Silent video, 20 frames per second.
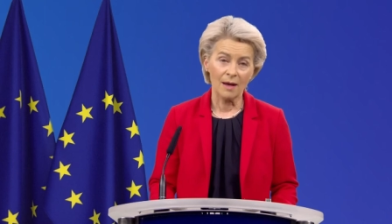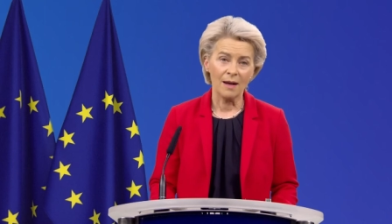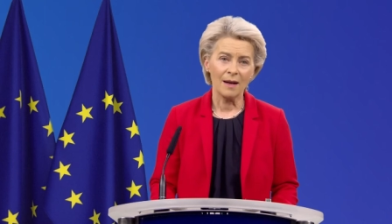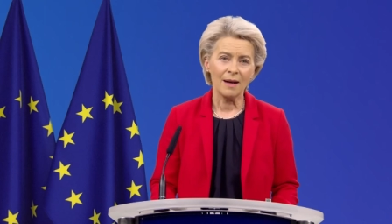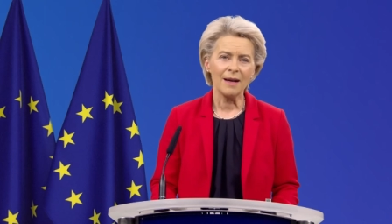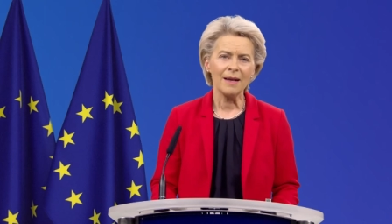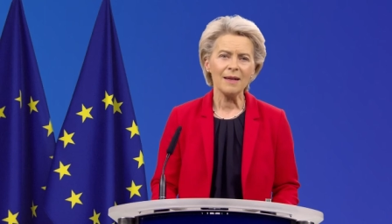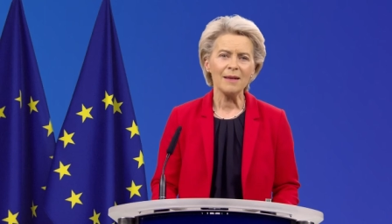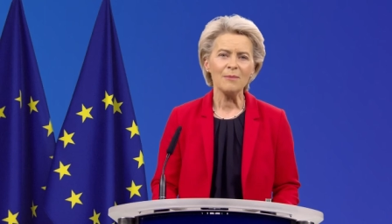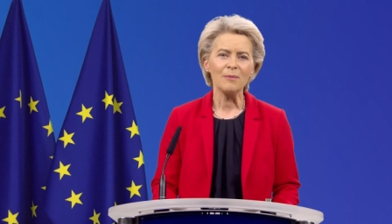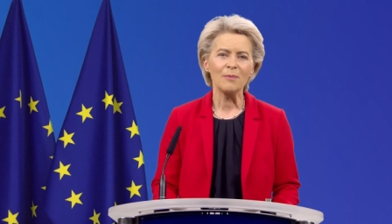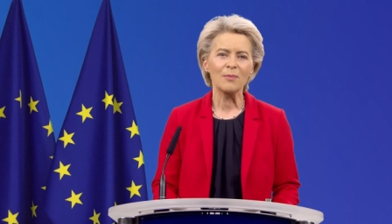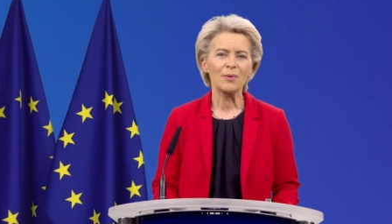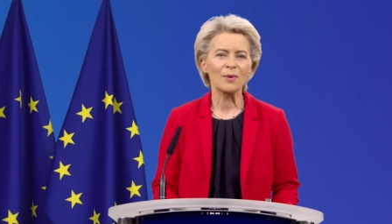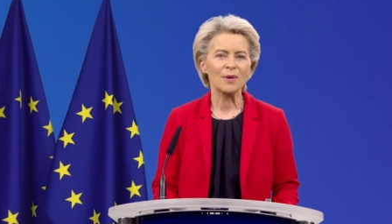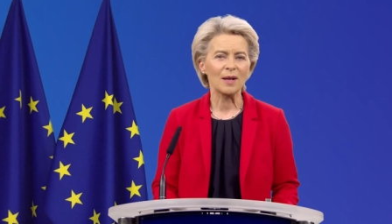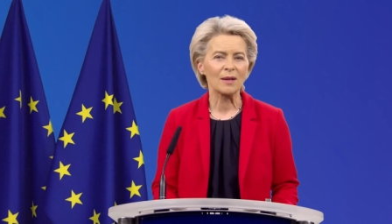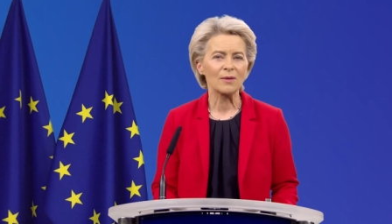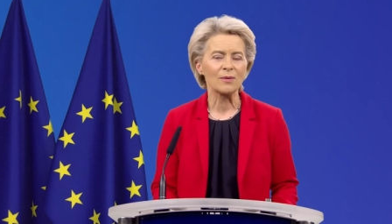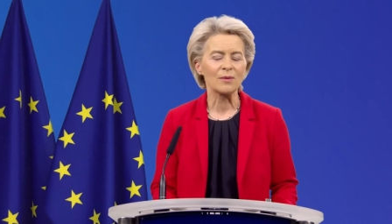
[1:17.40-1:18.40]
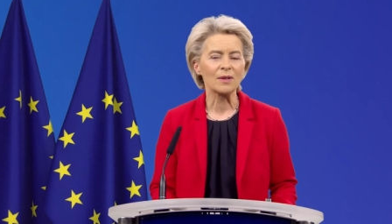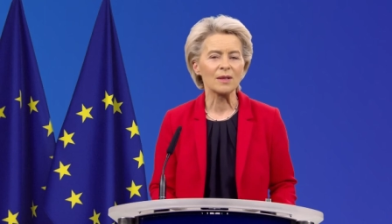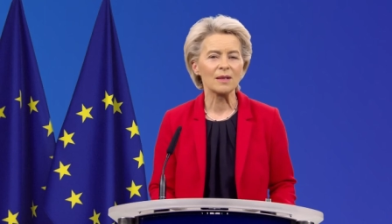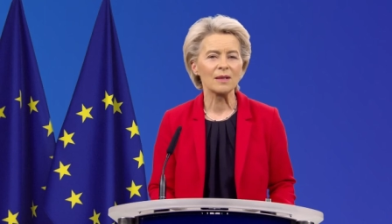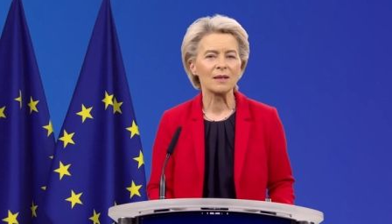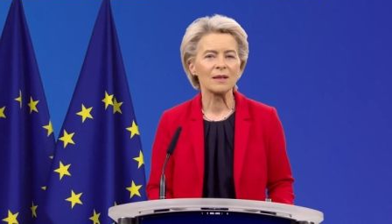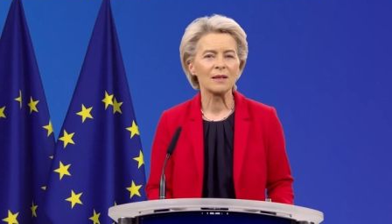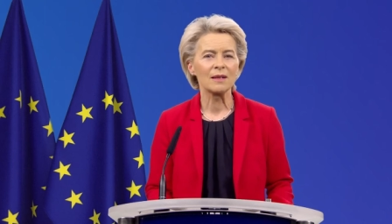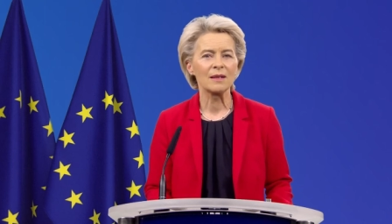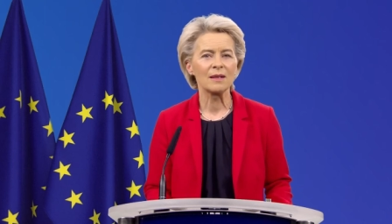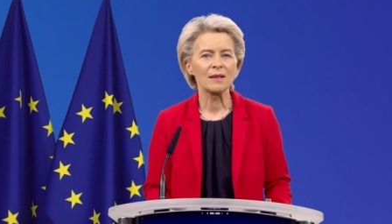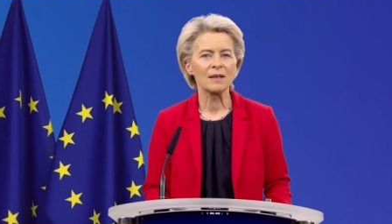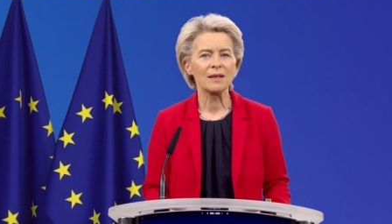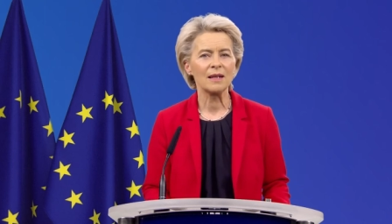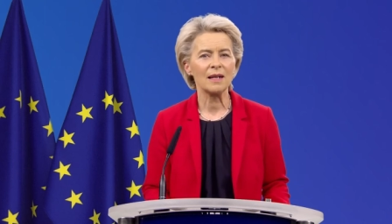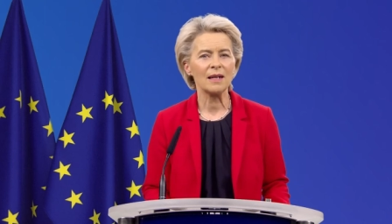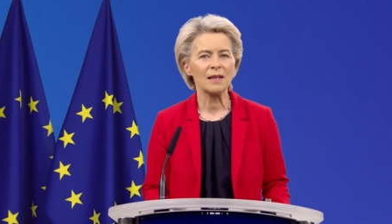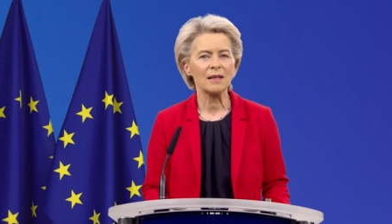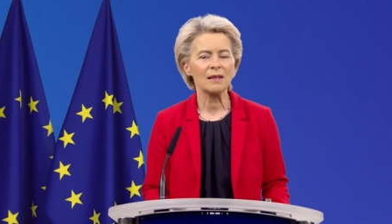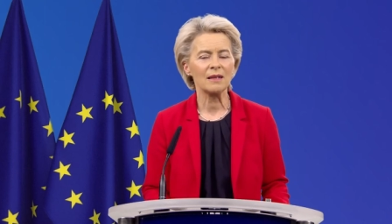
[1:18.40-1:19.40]
I am proud
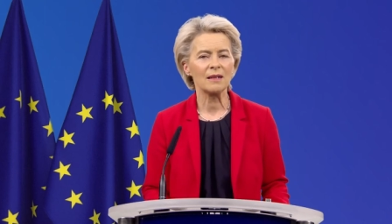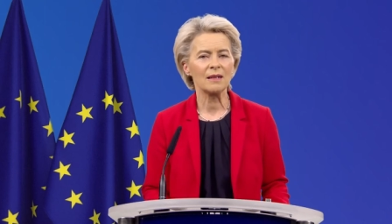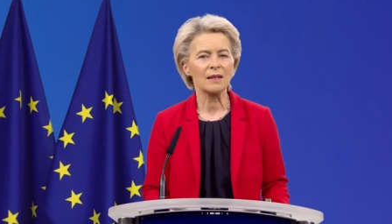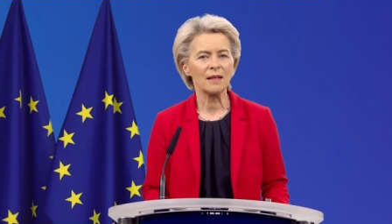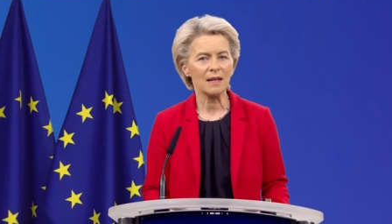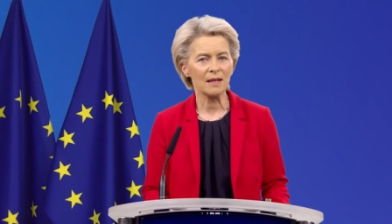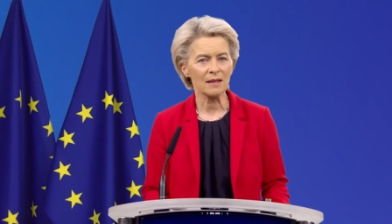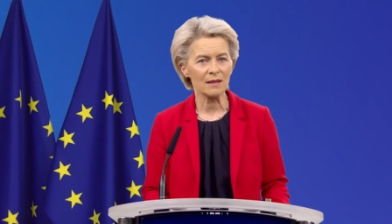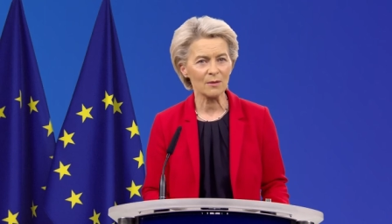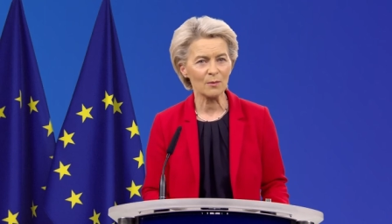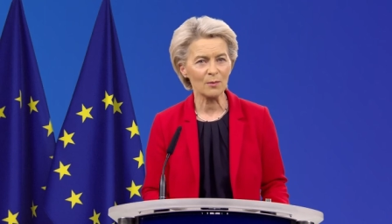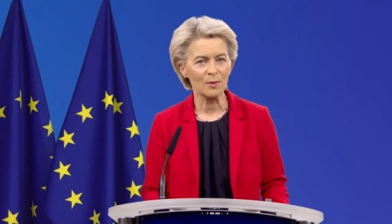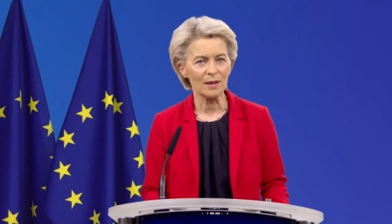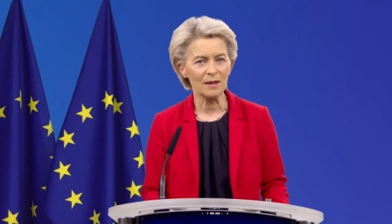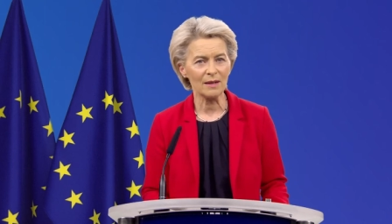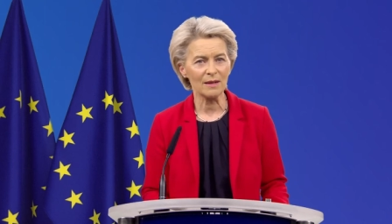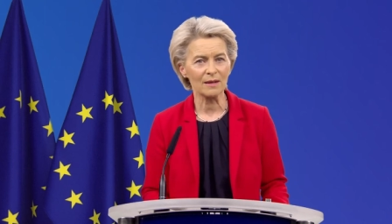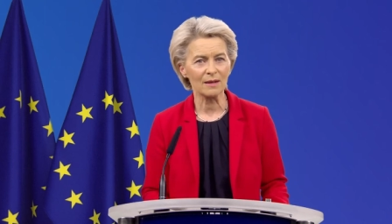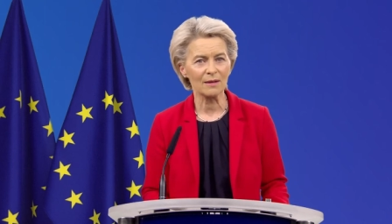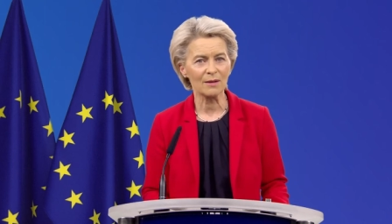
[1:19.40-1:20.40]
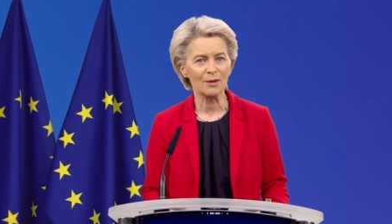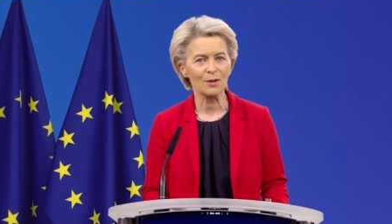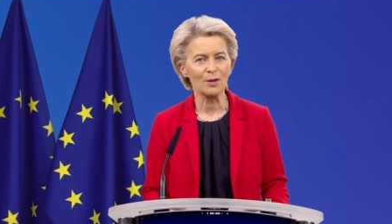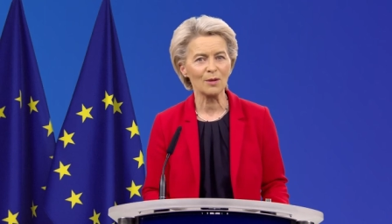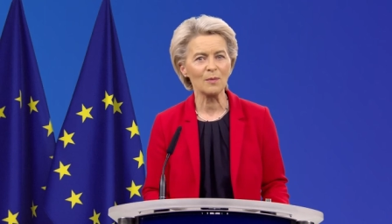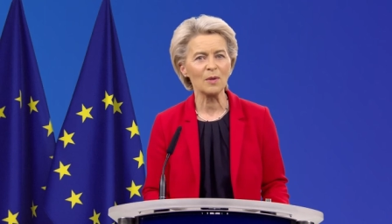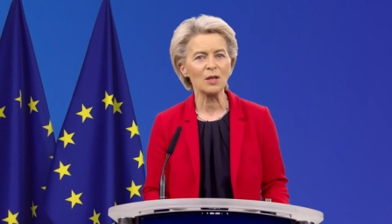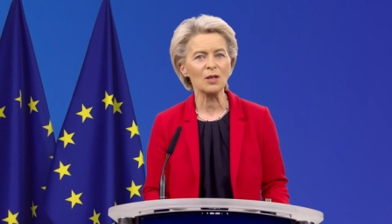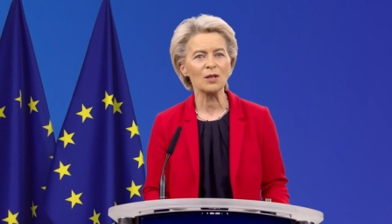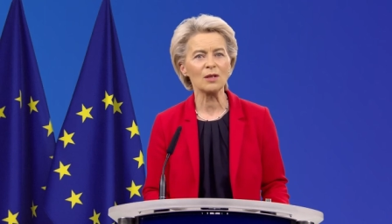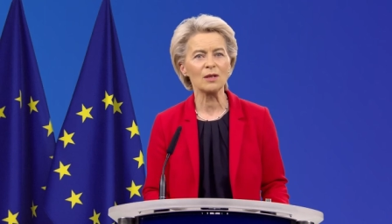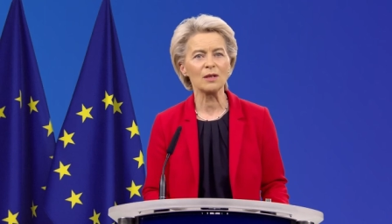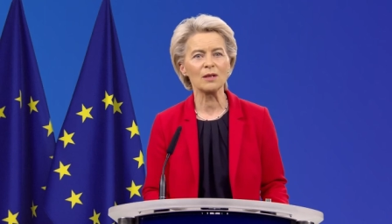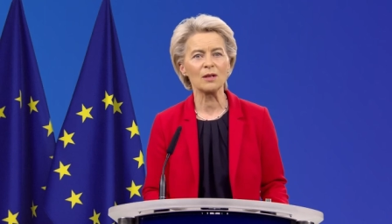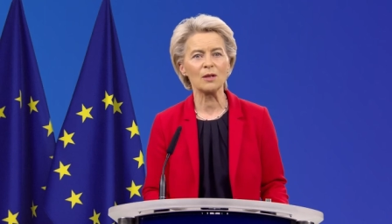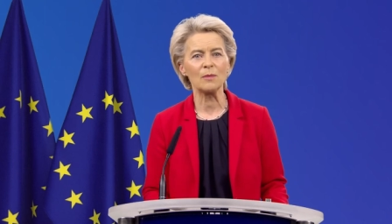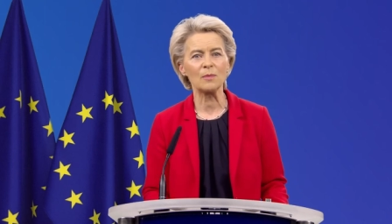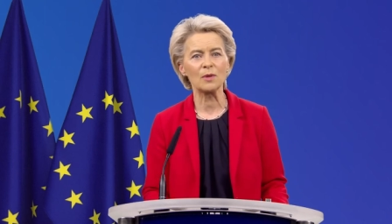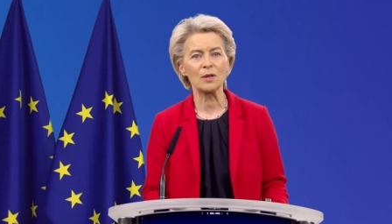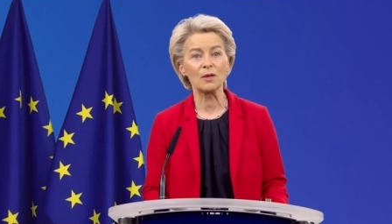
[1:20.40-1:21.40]
that last week the Commission
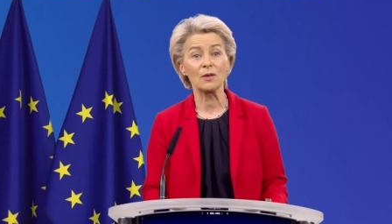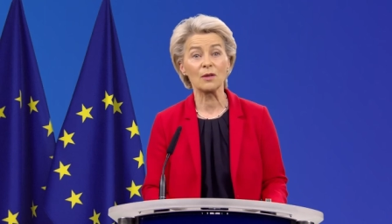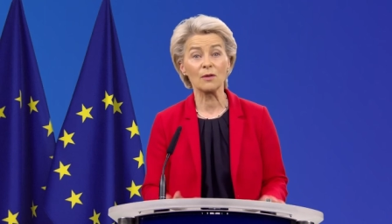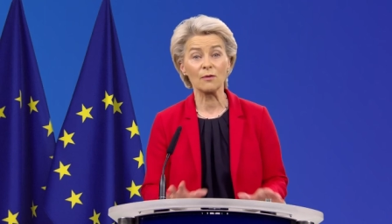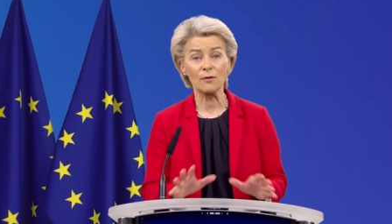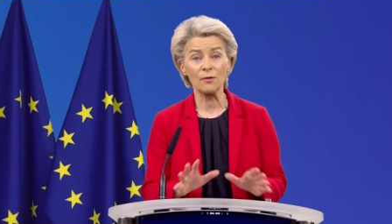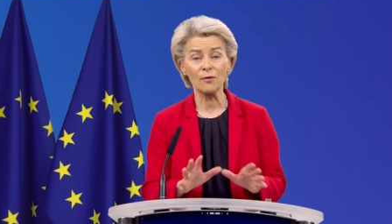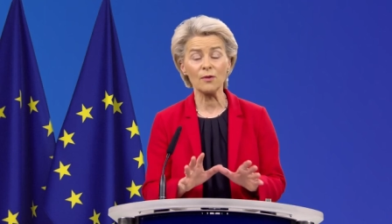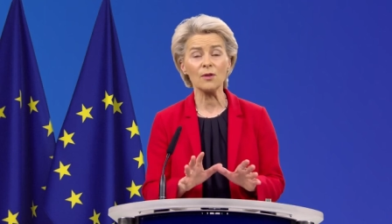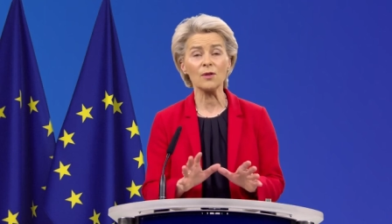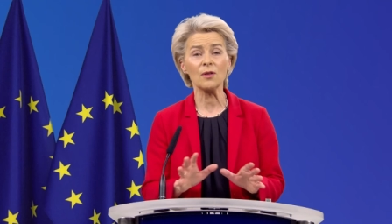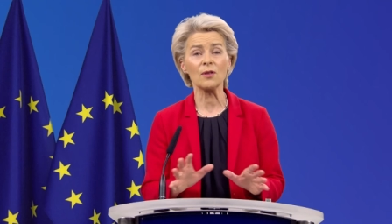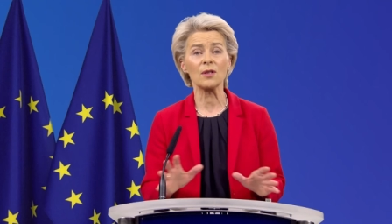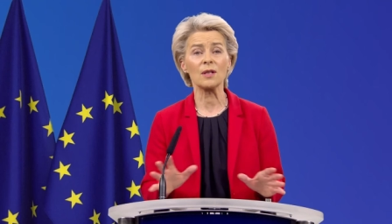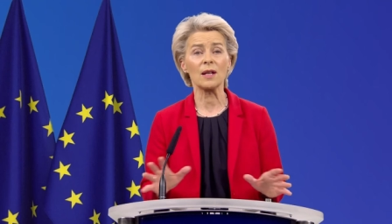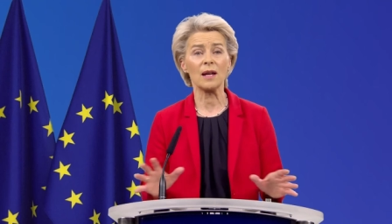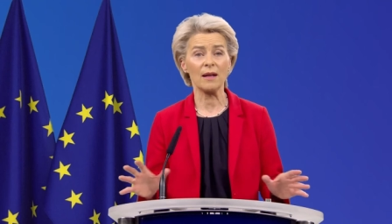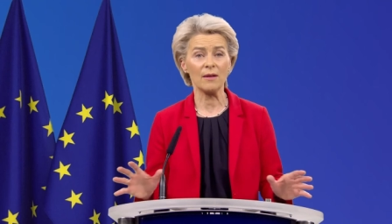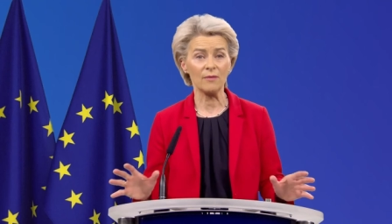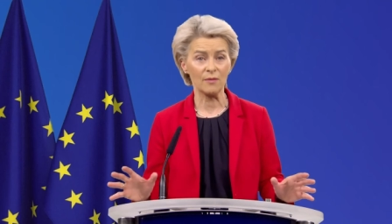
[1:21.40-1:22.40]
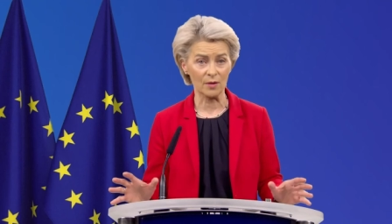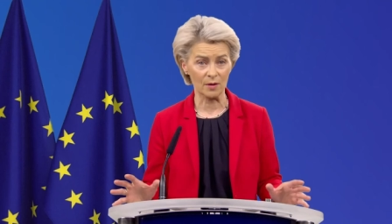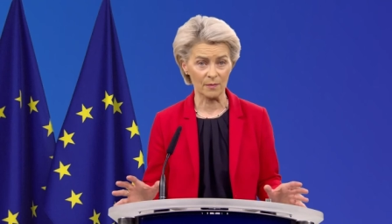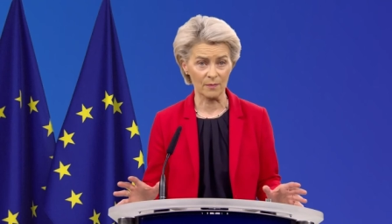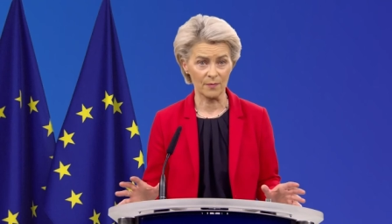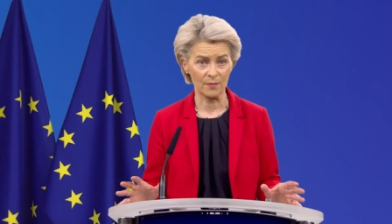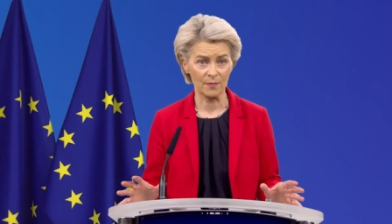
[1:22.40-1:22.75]
adopted the first ever